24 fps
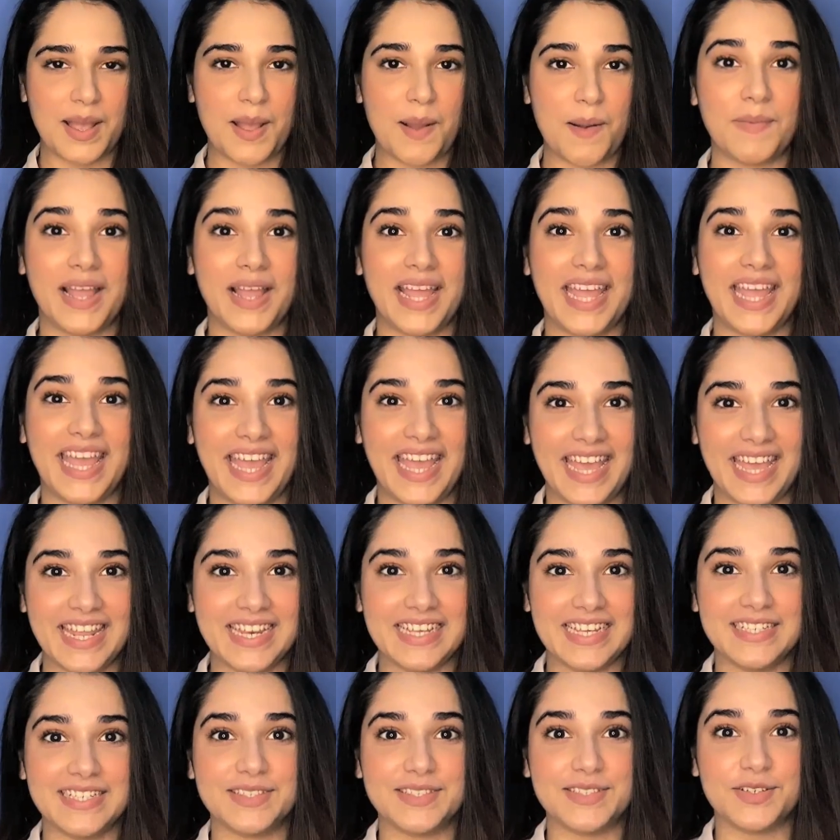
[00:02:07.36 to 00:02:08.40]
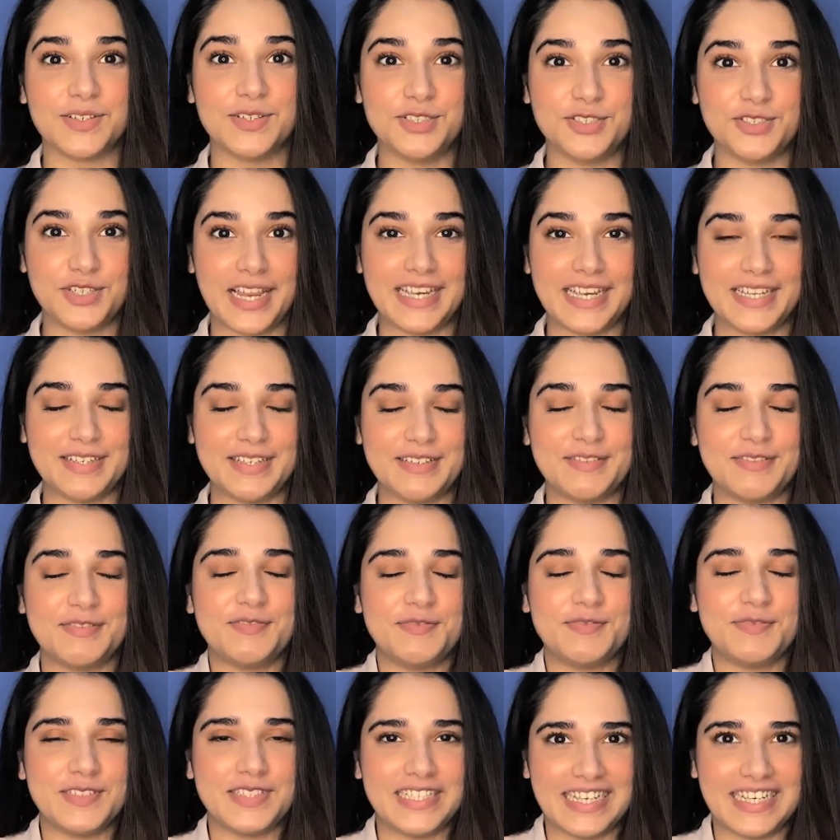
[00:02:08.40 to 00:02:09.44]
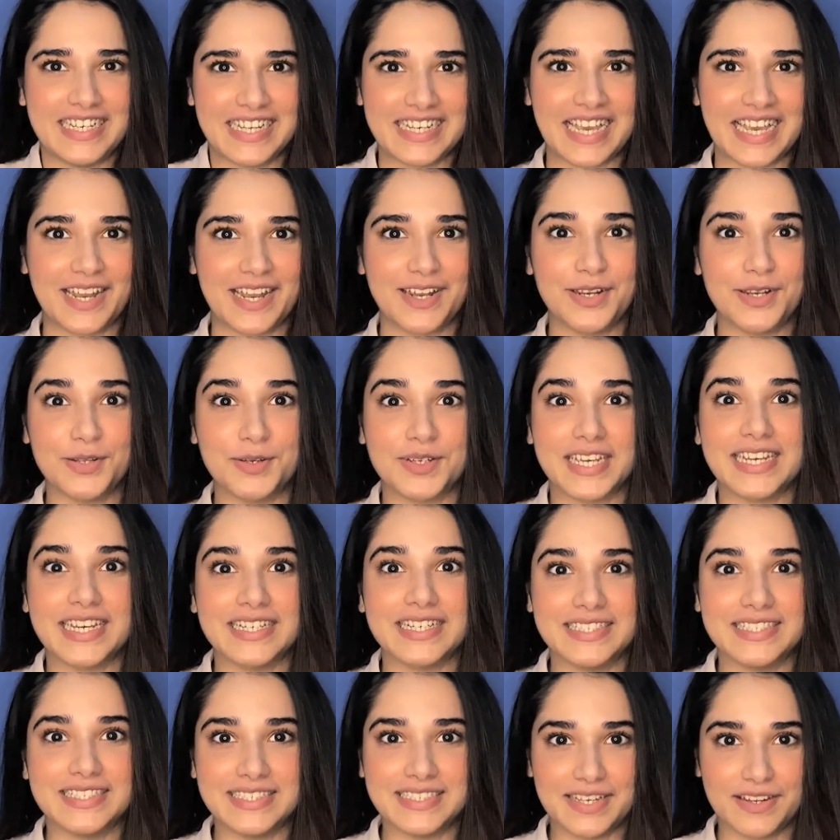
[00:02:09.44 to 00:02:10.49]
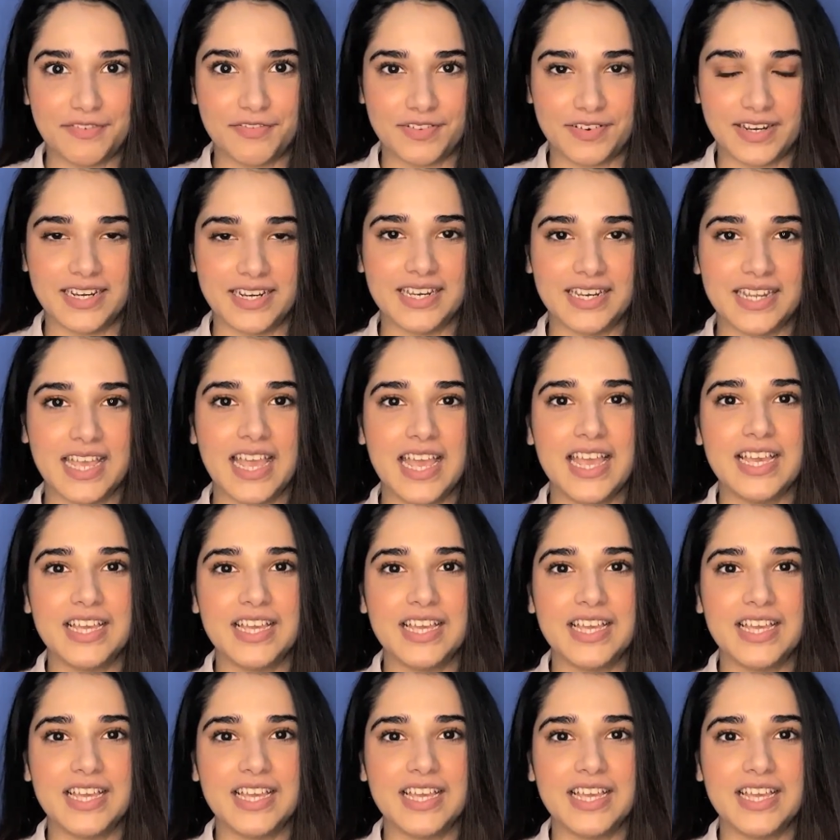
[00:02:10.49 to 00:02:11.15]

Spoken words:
My hair is already feeling and looking different